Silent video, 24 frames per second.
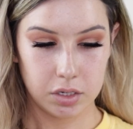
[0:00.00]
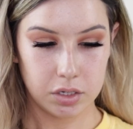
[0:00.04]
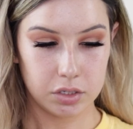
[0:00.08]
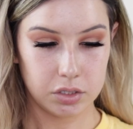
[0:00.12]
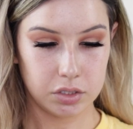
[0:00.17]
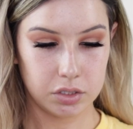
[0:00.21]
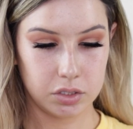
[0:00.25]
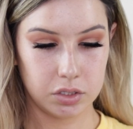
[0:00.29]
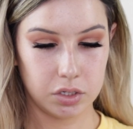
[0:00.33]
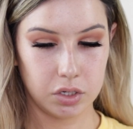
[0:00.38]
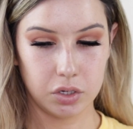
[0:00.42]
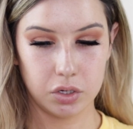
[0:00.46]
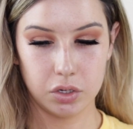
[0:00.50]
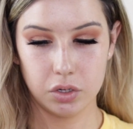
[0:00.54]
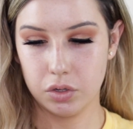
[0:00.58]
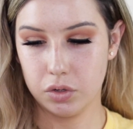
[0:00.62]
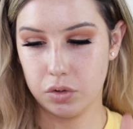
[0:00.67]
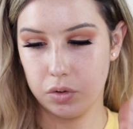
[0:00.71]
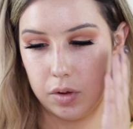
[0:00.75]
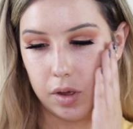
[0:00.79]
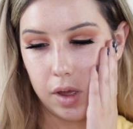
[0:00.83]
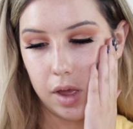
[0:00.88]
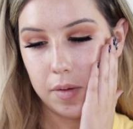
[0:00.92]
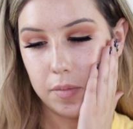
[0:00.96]
So
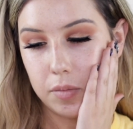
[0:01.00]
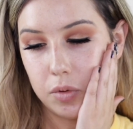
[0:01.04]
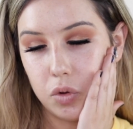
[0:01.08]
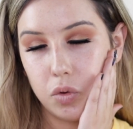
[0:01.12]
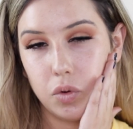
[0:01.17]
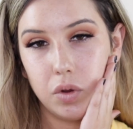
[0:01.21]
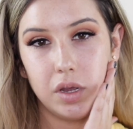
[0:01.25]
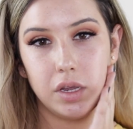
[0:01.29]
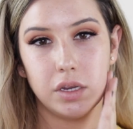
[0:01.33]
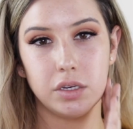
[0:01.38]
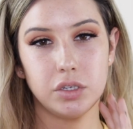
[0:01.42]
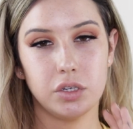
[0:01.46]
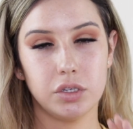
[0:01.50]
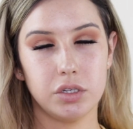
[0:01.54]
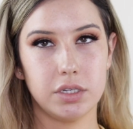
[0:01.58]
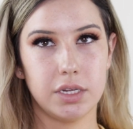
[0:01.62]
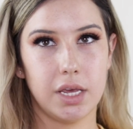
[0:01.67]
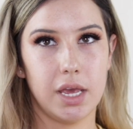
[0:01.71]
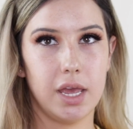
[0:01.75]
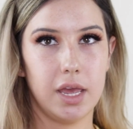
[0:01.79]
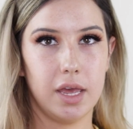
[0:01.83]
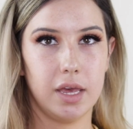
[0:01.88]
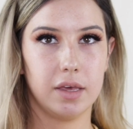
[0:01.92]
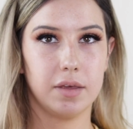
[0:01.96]
I'm going to
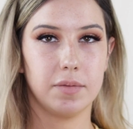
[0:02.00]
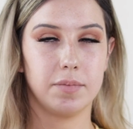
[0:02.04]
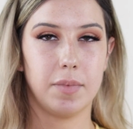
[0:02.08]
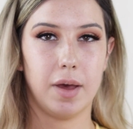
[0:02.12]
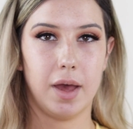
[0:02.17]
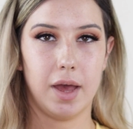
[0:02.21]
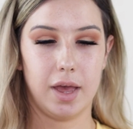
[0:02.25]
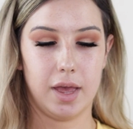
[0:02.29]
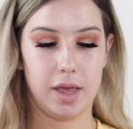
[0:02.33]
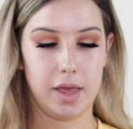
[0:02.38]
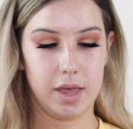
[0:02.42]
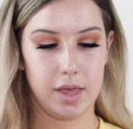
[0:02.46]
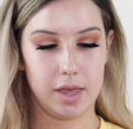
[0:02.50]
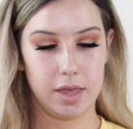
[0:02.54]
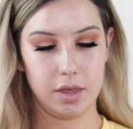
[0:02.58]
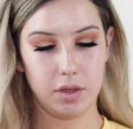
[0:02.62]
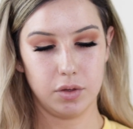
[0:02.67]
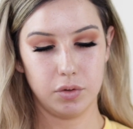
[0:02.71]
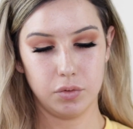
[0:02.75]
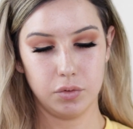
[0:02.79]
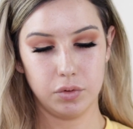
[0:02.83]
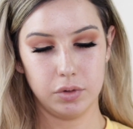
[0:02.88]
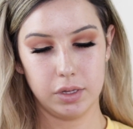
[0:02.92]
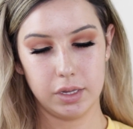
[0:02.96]
take my
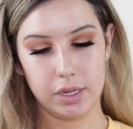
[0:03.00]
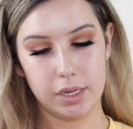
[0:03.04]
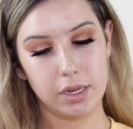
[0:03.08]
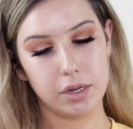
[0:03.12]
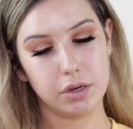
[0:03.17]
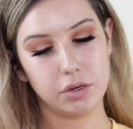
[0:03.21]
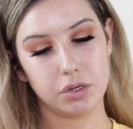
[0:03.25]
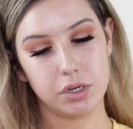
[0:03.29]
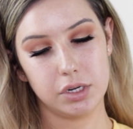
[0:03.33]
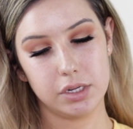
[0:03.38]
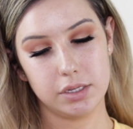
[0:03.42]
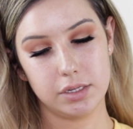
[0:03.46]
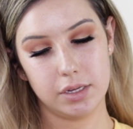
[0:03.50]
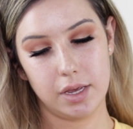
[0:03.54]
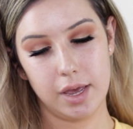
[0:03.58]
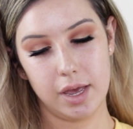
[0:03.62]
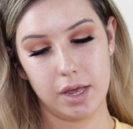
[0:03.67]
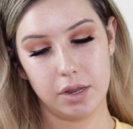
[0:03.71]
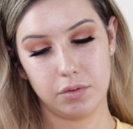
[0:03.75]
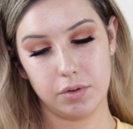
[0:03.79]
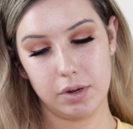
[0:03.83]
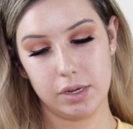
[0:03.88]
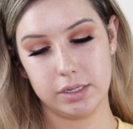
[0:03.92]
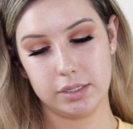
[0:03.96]
Ole
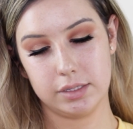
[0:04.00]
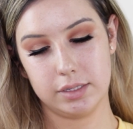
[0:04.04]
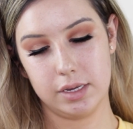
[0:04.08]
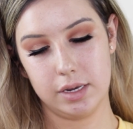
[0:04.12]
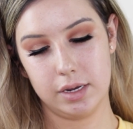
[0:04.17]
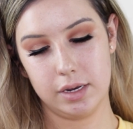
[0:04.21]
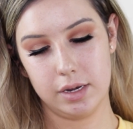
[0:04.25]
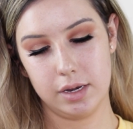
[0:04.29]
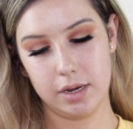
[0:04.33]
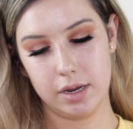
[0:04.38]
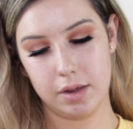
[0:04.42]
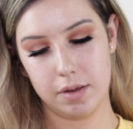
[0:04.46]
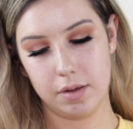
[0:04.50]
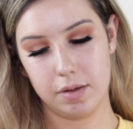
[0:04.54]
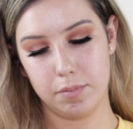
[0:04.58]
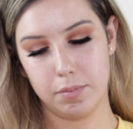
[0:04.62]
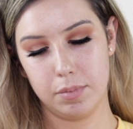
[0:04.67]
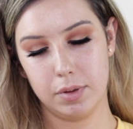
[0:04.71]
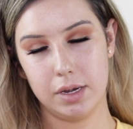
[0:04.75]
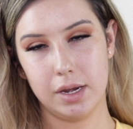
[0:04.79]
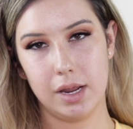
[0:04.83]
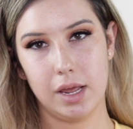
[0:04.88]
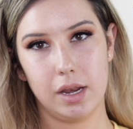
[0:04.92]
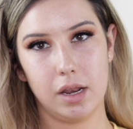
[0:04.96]
Henriksen
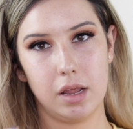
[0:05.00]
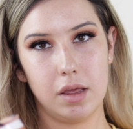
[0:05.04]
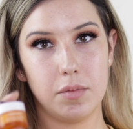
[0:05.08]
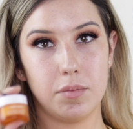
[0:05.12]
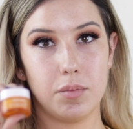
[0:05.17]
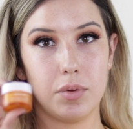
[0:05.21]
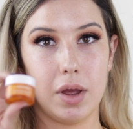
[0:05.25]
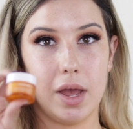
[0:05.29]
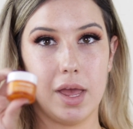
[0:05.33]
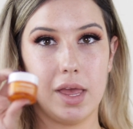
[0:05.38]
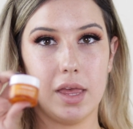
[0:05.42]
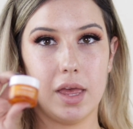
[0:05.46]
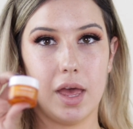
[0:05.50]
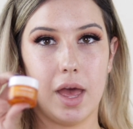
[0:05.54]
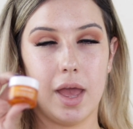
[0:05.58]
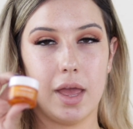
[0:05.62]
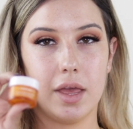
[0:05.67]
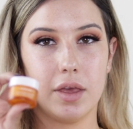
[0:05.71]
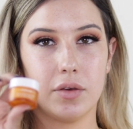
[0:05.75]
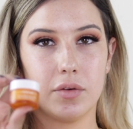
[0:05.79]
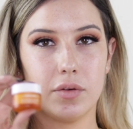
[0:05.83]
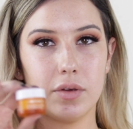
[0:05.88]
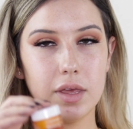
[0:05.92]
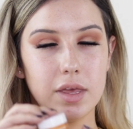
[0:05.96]
Banana Bright
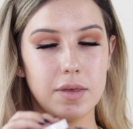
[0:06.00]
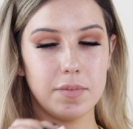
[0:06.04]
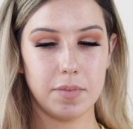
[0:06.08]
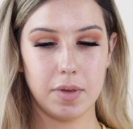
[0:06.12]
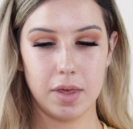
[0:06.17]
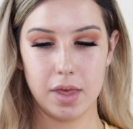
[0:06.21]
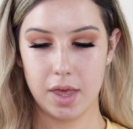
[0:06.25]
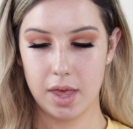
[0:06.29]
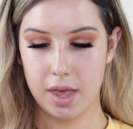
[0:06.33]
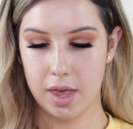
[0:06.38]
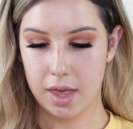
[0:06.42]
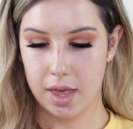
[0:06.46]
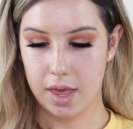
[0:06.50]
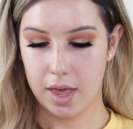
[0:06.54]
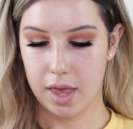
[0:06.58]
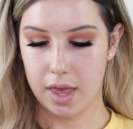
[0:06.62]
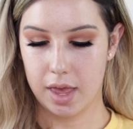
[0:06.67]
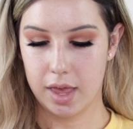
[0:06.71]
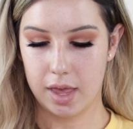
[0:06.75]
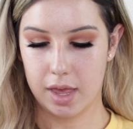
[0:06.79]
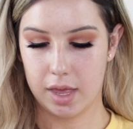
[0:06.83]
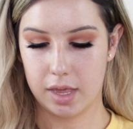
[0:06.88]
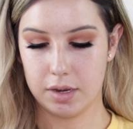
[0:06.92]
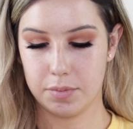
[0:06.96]
Eye Cream
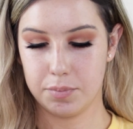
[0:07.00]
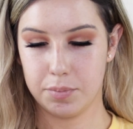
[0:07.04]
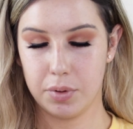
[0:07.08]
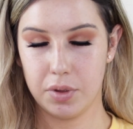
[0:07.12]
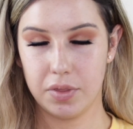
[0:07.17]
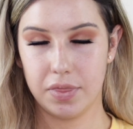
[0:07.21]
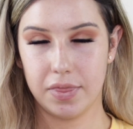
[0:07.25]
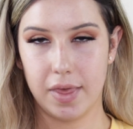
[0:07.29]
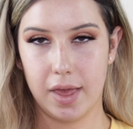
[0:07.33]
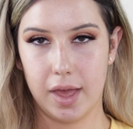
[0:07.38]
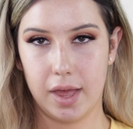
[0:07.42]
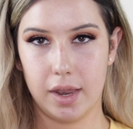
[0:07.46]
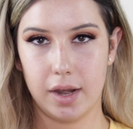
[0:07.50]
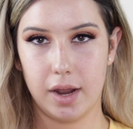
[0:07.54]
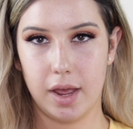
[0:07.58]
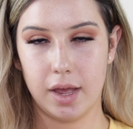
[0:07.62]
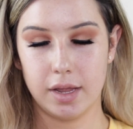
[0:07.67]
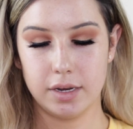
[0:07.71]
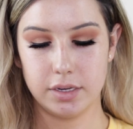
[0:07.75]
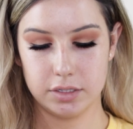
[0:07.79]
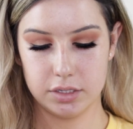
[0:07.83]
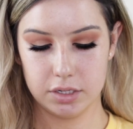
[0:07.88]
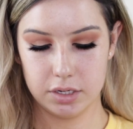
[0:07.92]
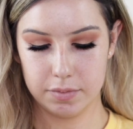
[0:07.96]
and put that
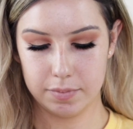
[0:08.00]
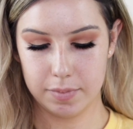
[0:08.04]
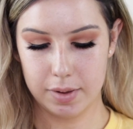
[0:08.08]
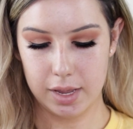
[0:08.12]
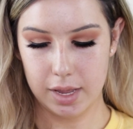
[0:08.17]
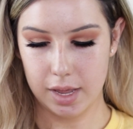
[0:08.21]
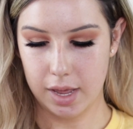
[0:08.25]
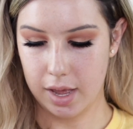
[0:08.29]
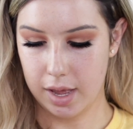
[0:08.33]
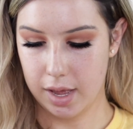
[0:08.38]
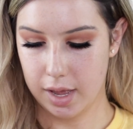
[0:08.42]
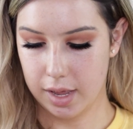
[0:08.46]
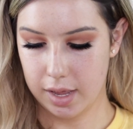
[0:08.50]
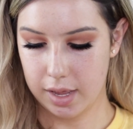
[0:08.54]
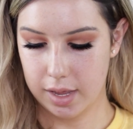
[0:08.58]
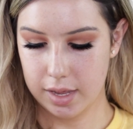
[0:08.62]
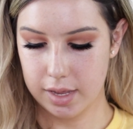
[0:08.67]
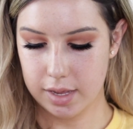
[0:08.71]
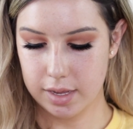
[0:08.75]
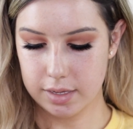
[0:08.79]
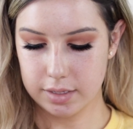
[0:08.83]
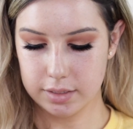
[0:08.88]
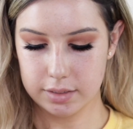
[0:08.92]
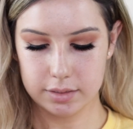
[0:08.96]
under my
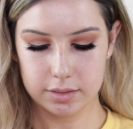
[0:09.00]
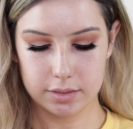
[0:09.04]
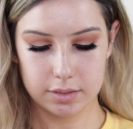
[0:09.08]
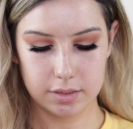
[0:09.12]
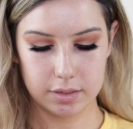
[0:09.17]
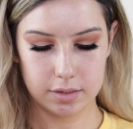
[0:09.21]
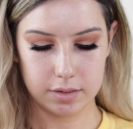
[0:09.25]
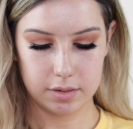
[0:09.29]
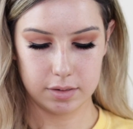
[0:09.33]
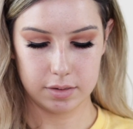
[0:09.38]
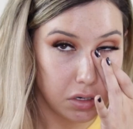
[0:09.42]
eyes.